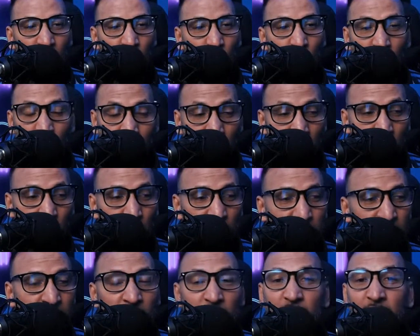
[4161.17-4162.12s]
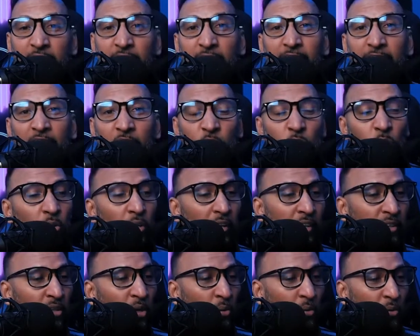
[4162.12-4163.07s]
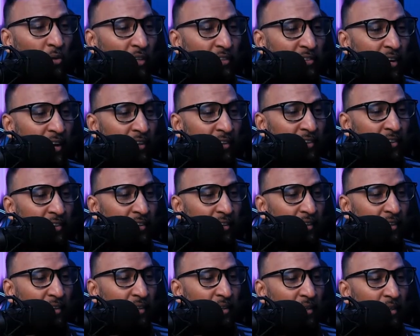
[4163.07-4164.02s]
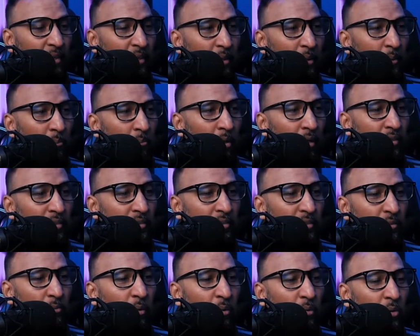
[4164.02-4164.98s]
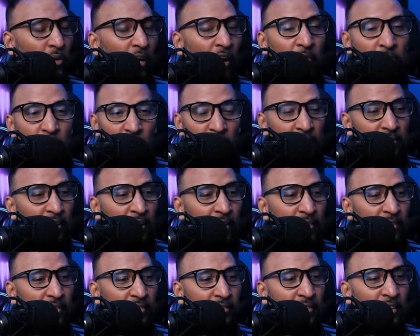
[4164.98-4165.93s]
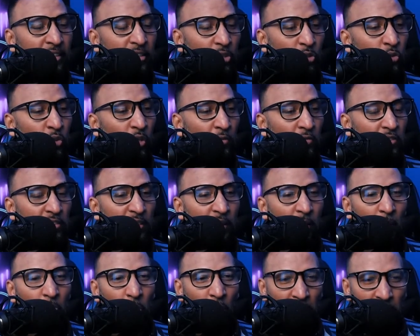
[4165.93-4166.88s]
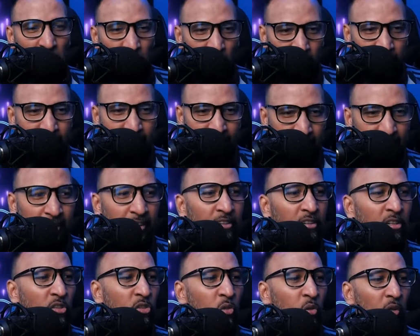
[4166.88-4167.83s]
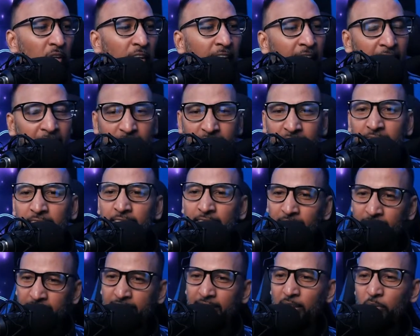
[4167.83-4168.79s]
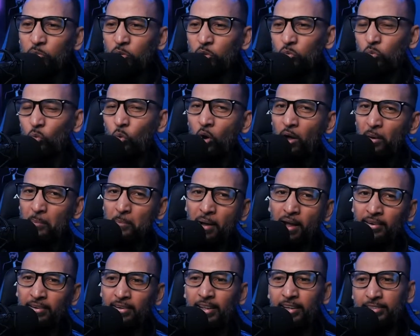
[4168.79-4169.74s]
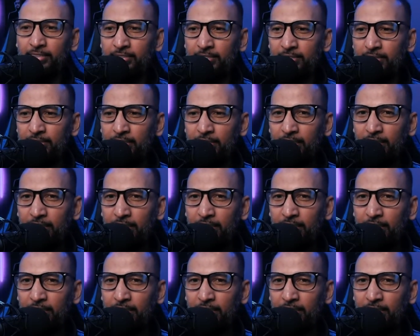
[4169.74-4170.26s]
We may risk conceding a goal on the counter-attack, but we're going to have to attack and take control of this game. And we're not taking control. Haiti is a team with one man less,